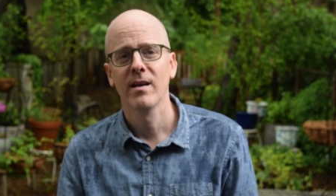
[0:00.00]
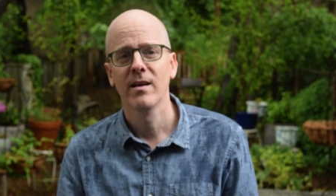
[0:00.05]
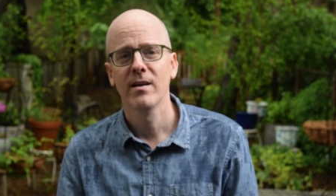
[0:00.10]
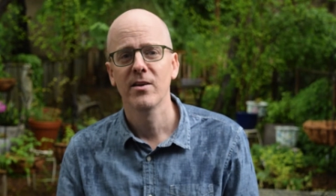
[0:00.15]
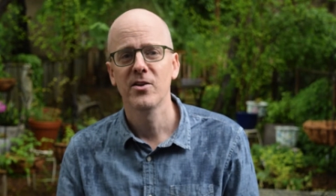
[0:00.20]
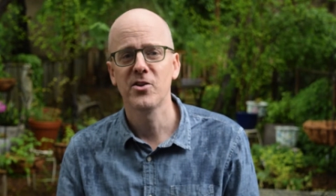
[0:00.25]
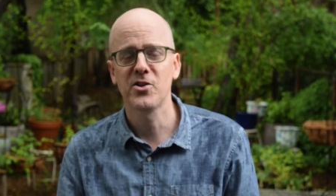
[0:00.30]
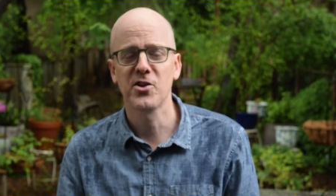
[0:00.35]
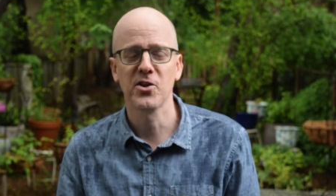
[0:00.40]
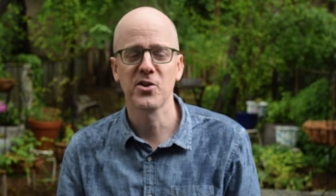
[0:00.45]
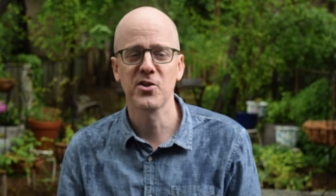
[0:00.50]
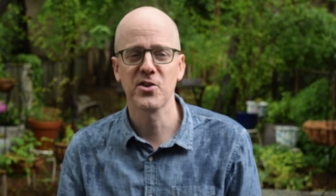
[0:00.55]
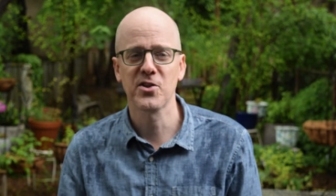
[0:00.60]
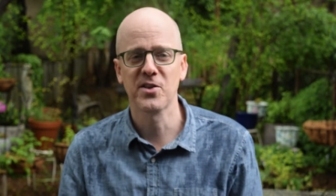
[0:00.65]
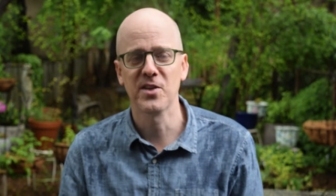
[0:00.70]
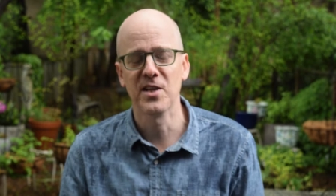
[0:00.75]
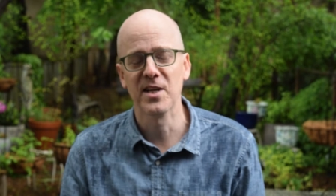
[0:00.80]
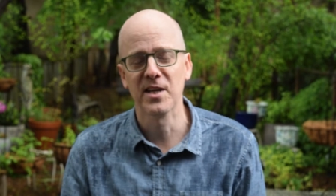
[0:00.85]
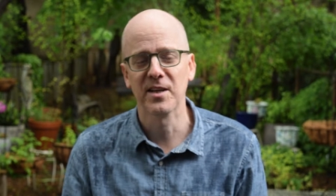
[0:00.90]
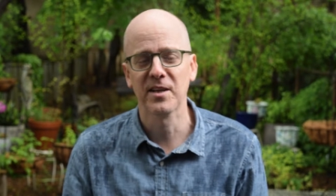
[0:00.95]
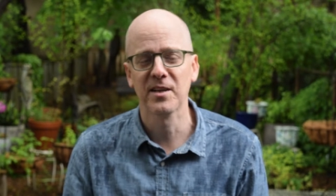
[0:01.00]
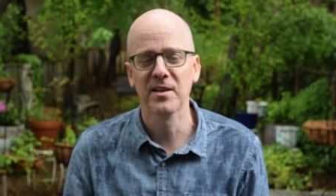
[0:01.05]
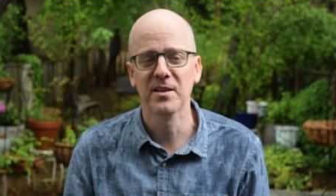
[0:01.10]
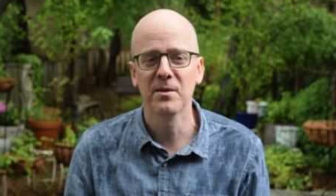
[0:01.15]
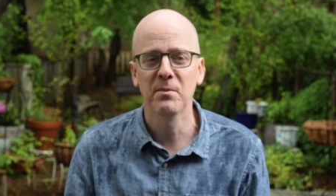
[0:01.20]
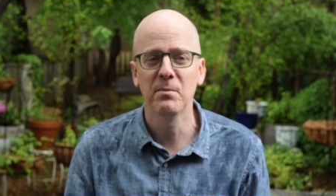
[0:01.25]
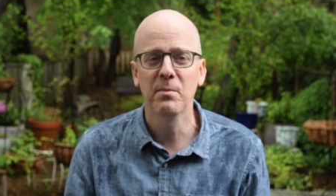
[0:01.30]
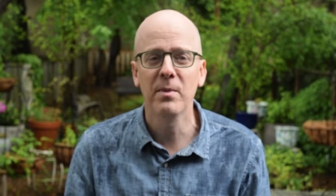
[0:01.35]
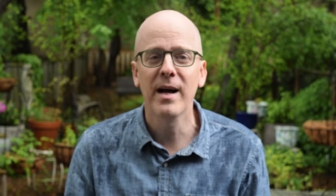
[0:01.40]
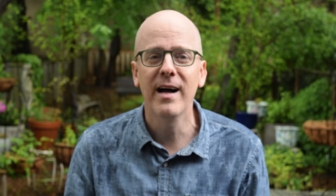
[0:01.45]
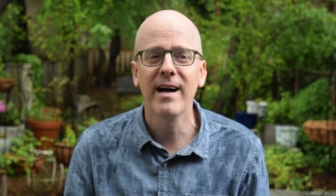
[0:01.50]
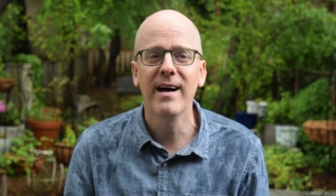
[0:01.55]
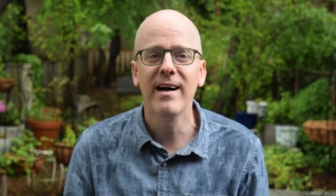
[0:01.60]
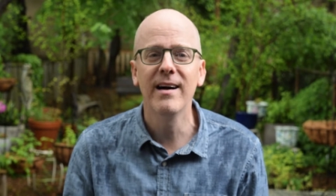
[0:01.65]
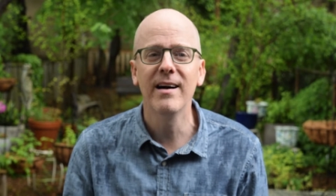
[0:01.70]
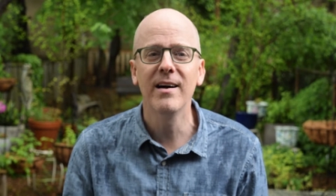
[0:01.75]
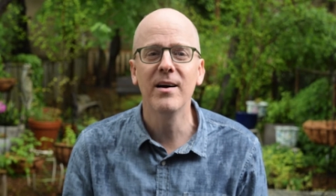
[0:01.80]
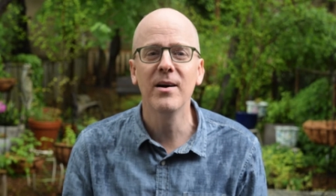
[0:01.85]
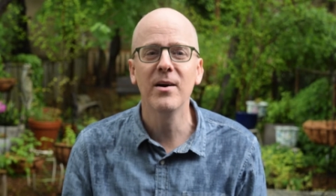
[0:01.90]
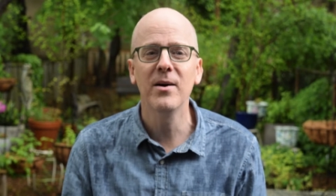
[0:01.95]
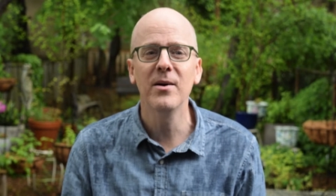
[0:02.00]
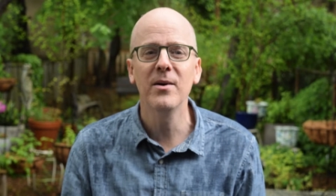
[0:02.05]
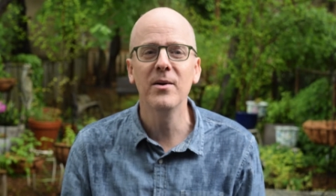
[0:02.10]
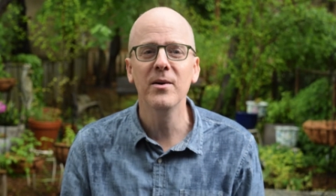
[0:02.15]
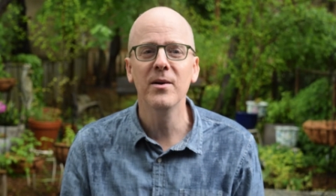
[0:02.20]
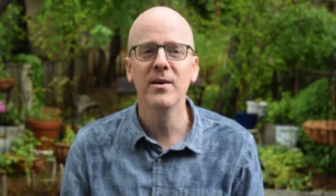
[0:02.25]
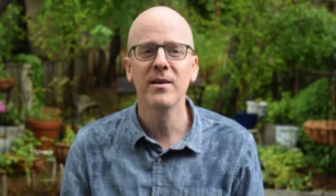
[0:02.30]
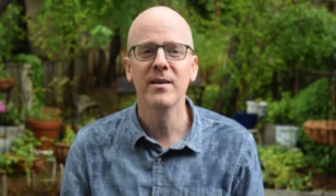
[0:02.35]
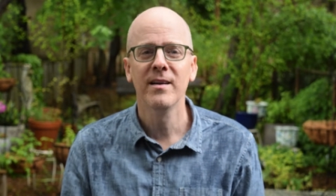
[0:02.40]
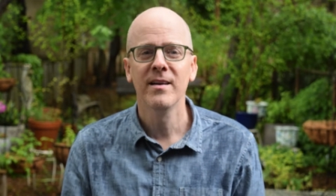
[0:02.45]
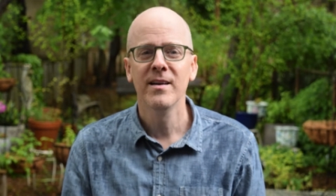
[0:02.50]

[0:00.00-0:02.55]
Just thinking about